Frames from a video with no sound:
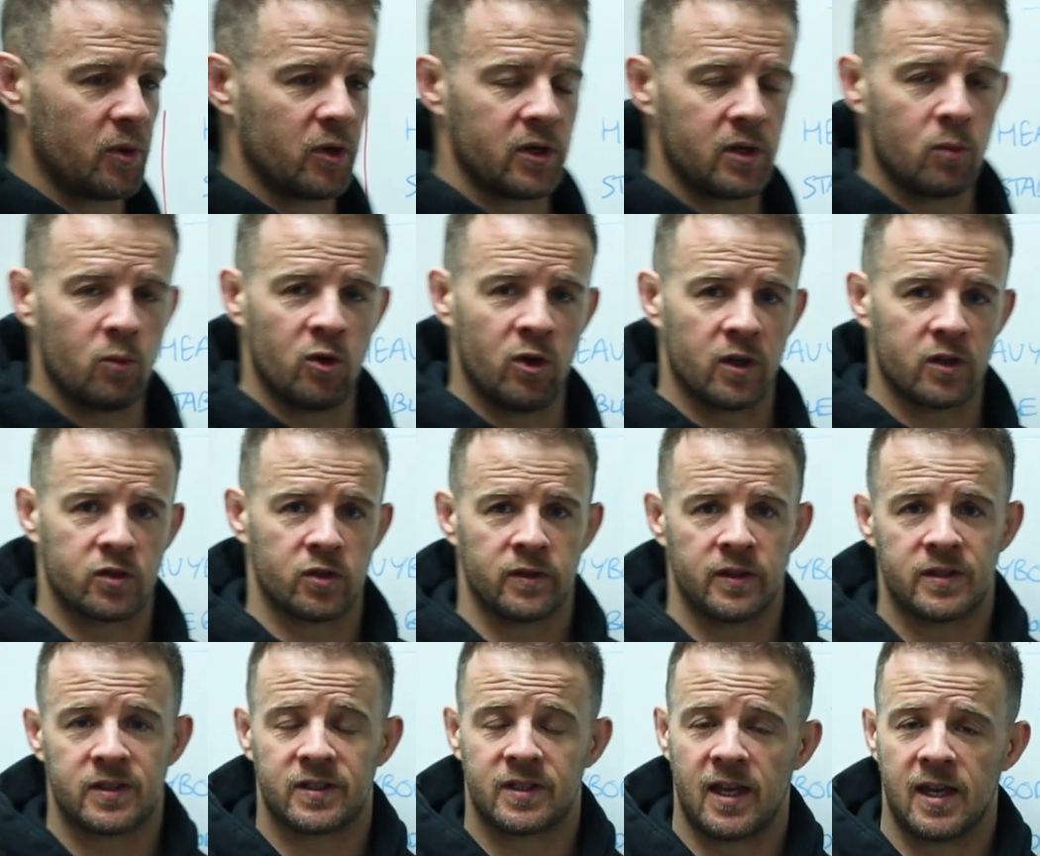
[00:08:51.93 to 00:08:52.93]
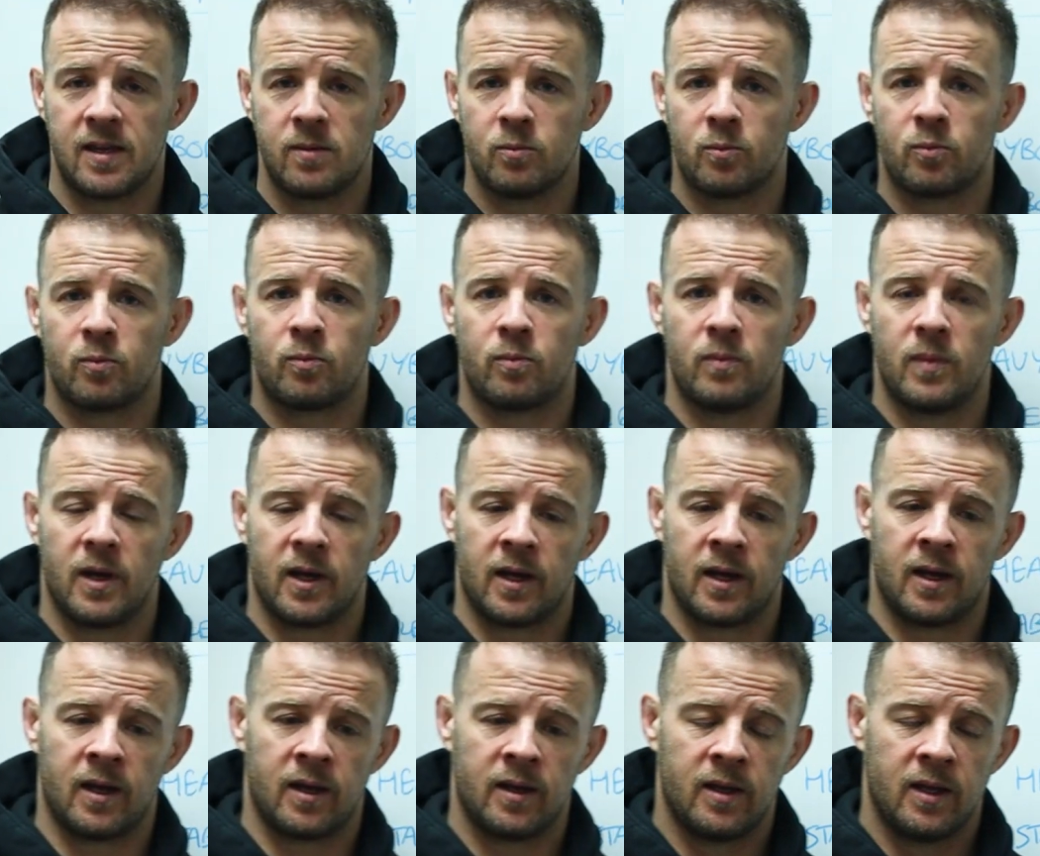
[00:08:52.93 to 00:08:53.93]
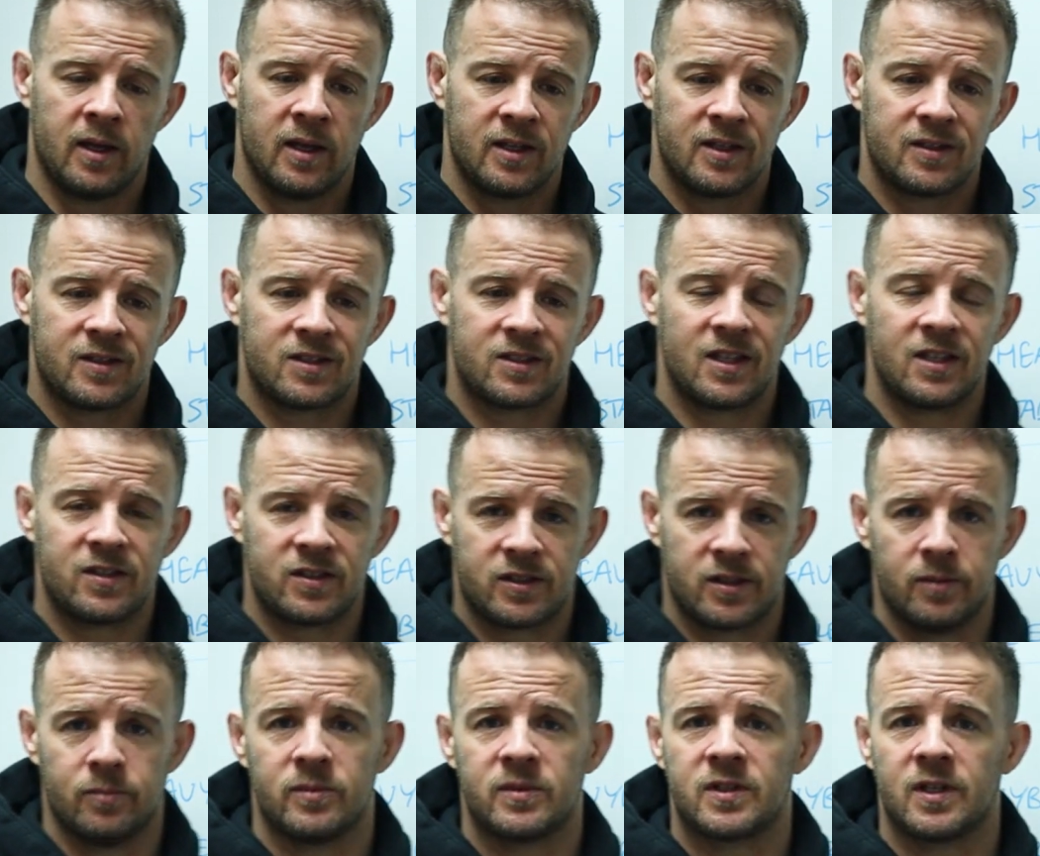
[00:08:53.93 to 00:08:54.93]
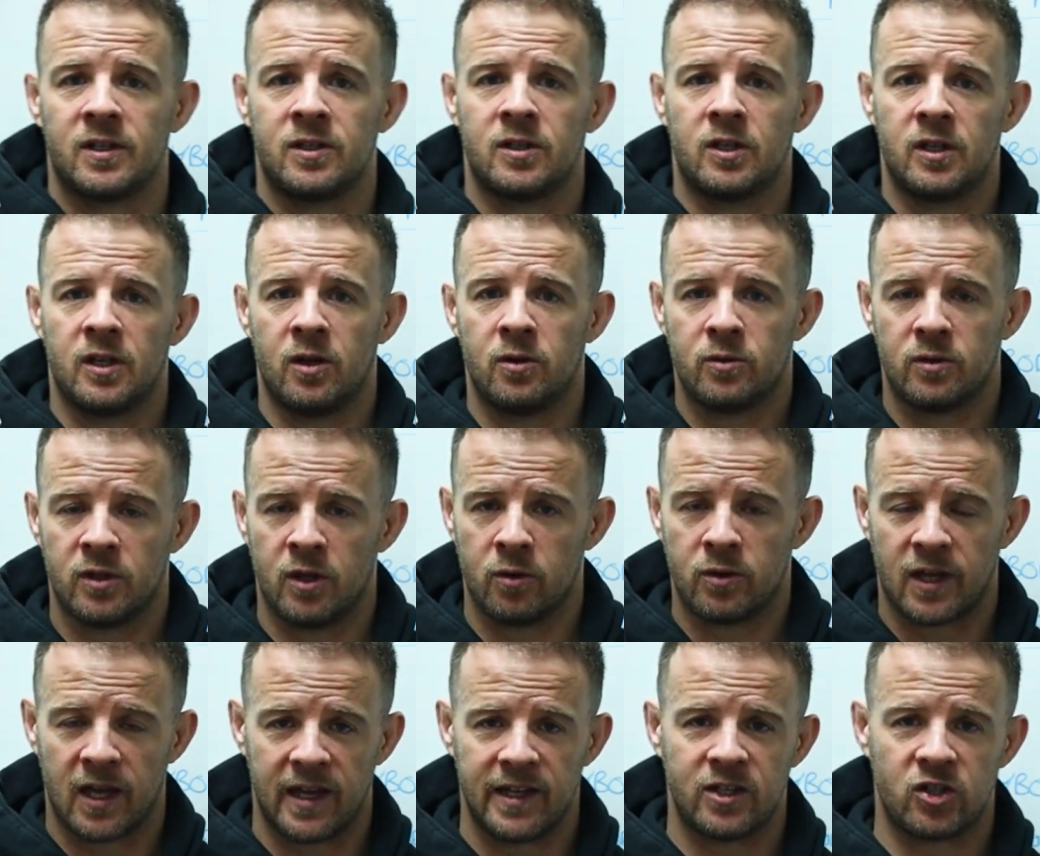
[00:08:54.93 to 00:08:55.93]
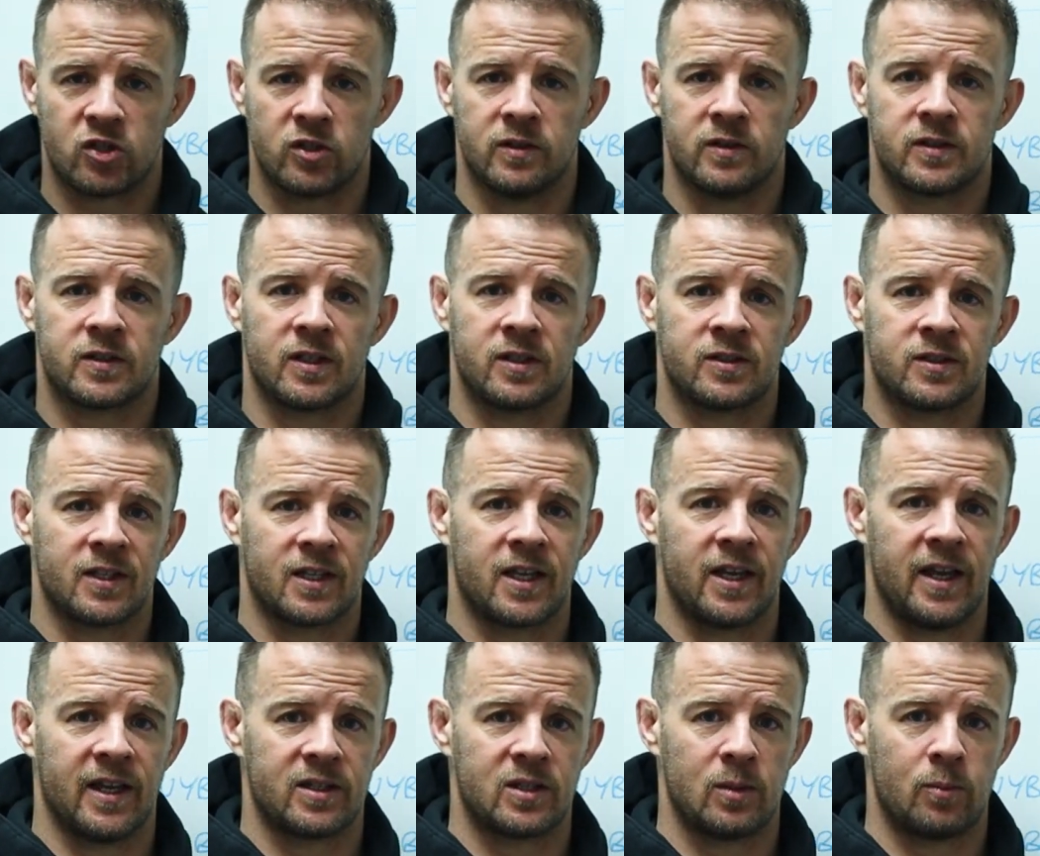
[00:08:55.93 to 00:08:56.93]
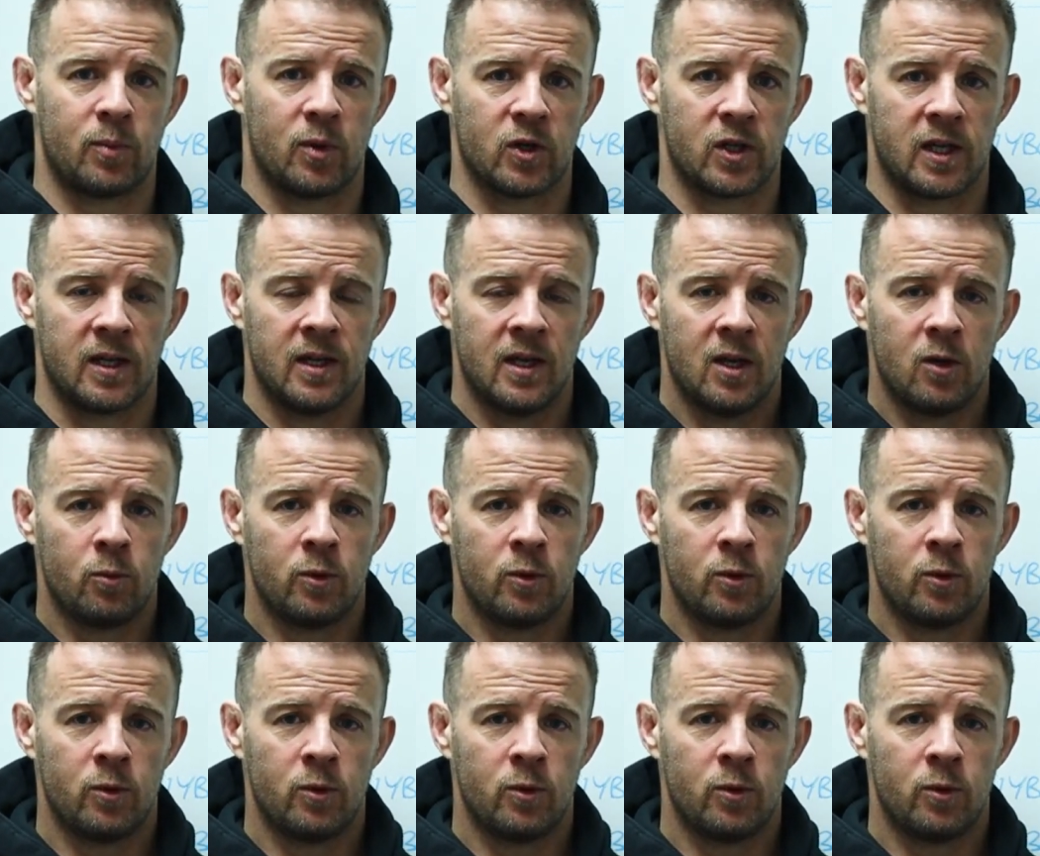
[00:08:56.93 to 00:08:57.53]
body works on the same systems and locations as the connected body.